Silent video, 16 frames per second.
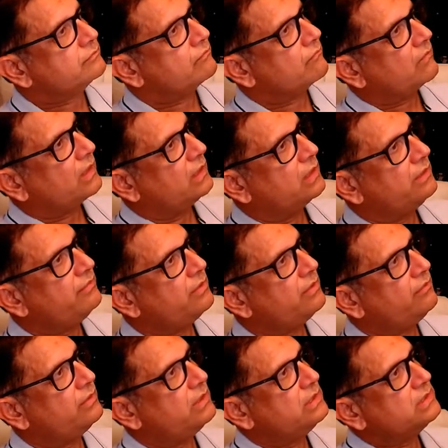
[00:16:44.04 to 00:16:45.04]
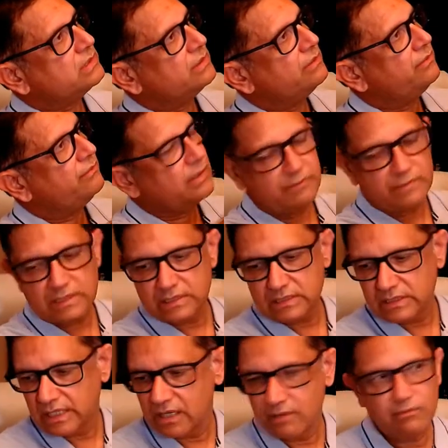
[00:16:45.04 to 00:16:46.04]
different words from the
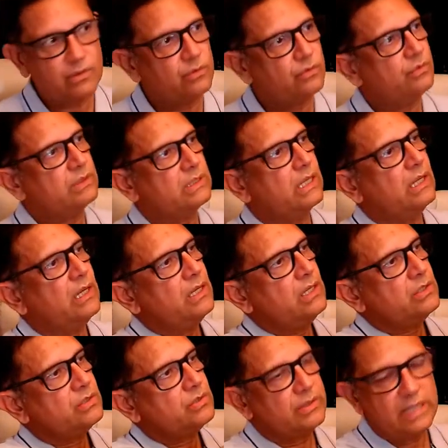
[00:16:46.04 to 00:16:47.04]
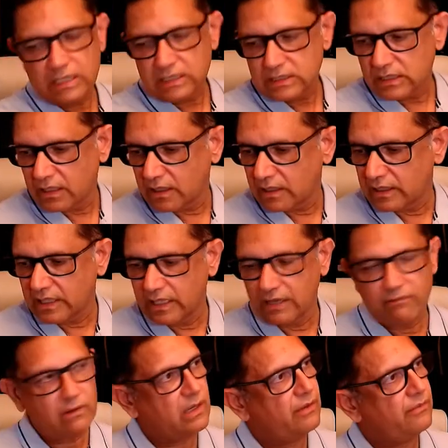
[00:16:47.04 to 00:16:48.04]
same root. So that's our
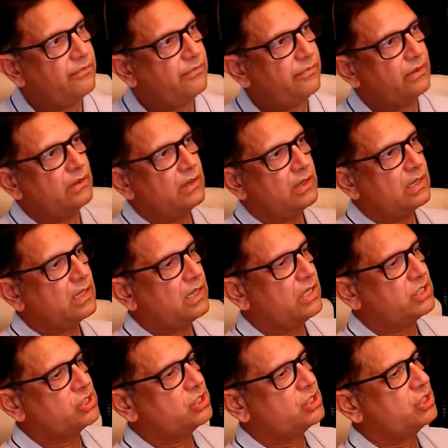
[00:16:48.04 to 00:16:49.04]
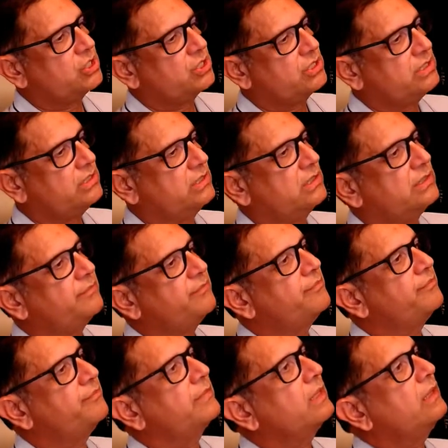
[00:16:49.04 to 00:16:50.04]
level of construction.
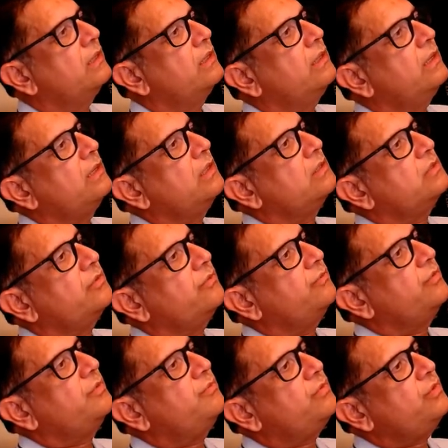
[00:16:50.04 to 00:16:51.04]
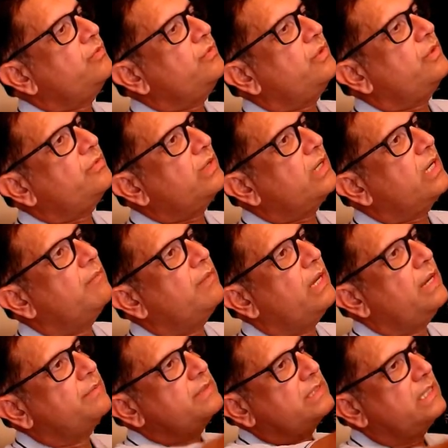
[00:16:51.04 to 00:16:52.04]
So we move on from
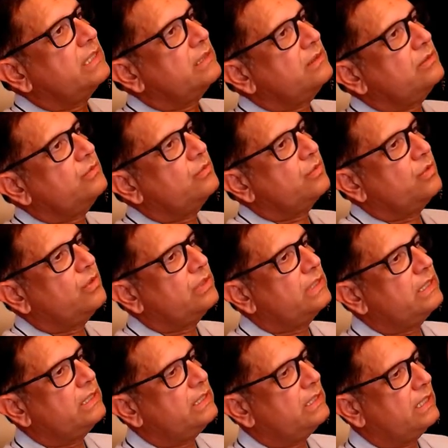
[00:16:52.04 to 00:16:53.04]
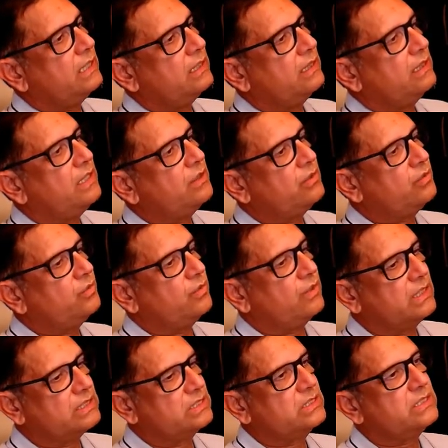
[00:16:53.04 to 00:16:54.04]
abstract to concrete and then to
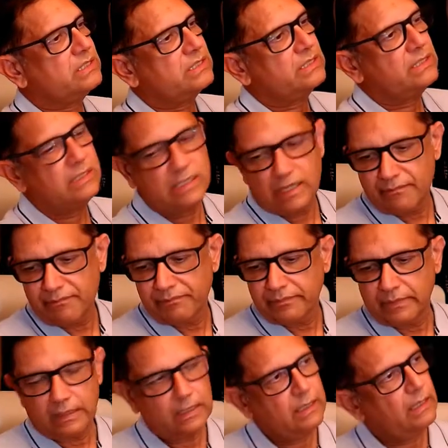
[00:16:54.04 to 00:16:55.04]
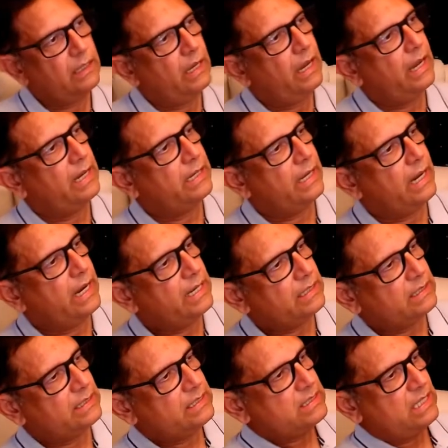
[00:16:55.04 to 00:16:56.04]
construction. And at
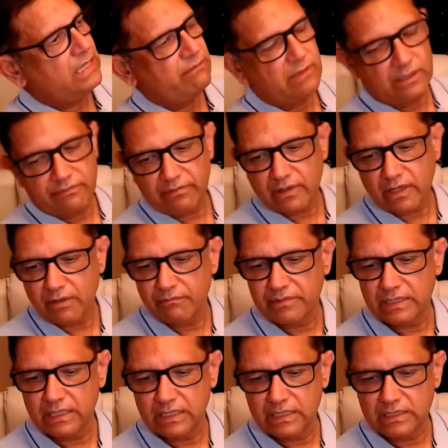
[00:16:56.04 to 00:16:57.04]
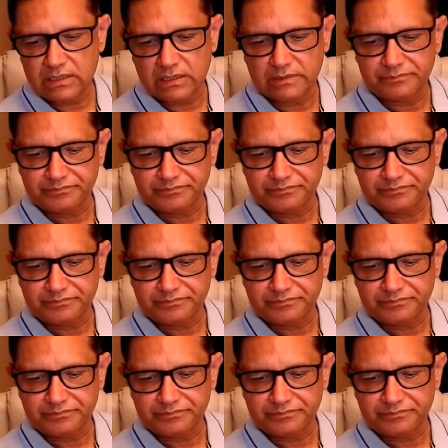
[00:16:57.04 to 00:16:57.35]
this level of combination,